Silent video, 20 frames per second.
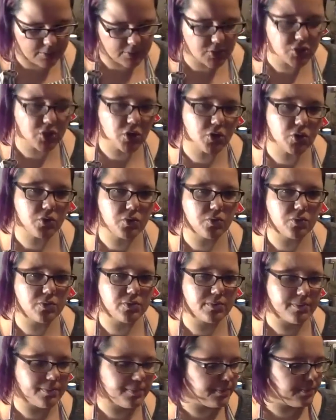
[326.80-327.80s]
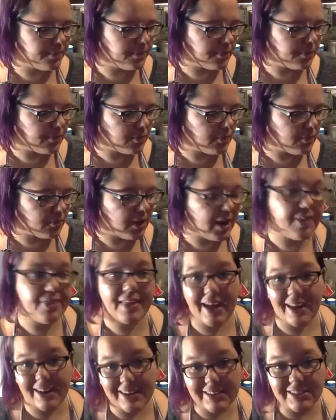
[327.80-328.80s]
so, in
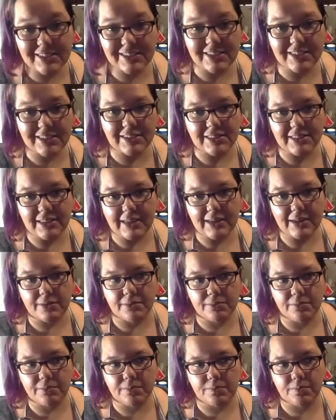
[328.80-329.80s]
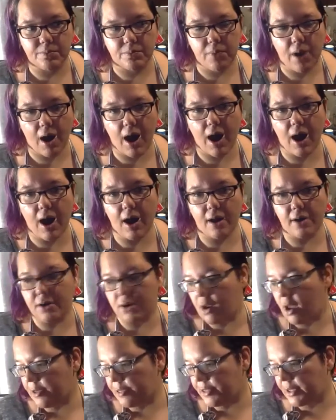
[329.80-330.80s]
that instance, then uh,
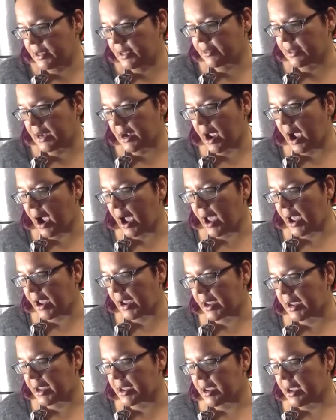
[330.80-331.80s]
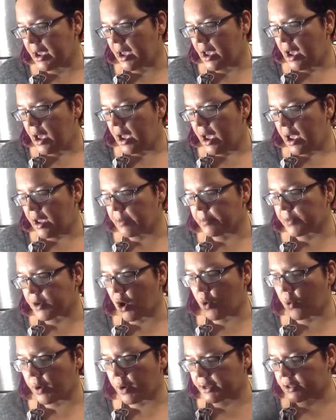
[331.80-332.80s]
nothing that I am
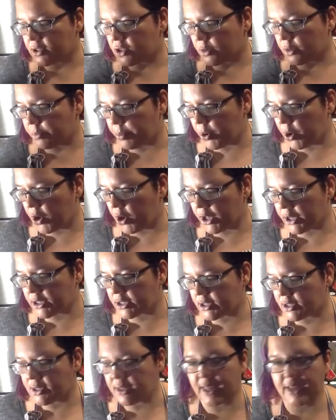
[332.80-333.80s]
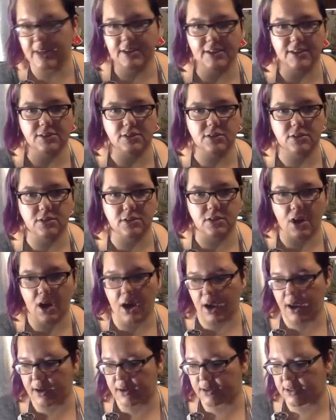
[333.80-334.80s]
going to put that is
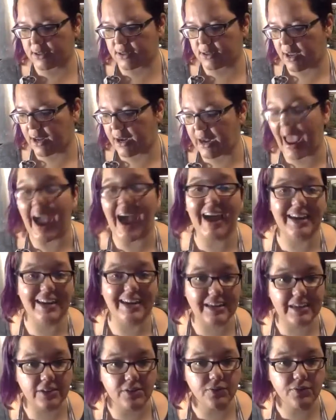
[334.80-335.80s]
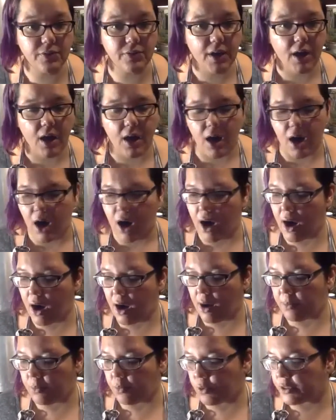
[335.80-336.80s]
not an additive
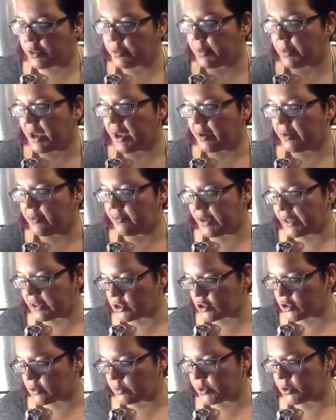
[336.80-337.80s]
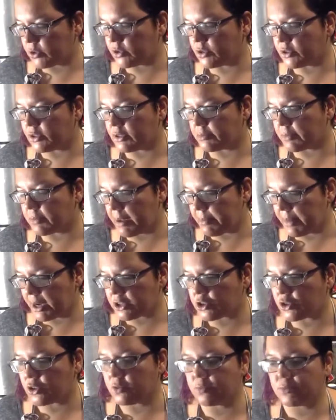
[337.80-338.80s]
um, with my vegetables and my
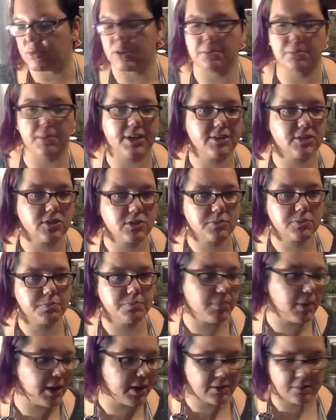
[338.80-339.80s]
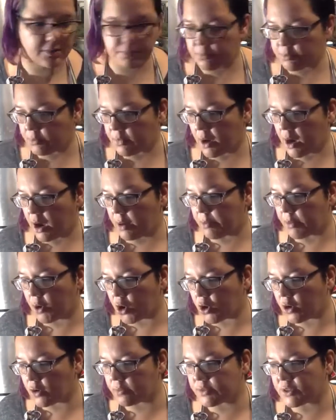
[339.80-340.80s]
mushrooms and my my um,
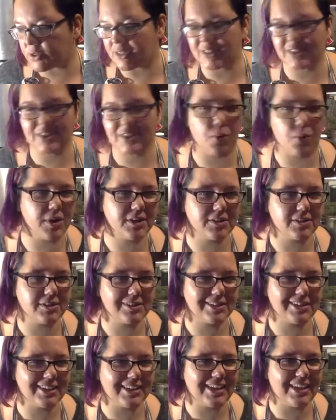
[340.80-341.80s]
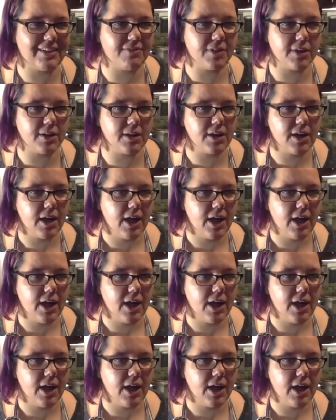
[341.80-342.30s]
herbs is going to give it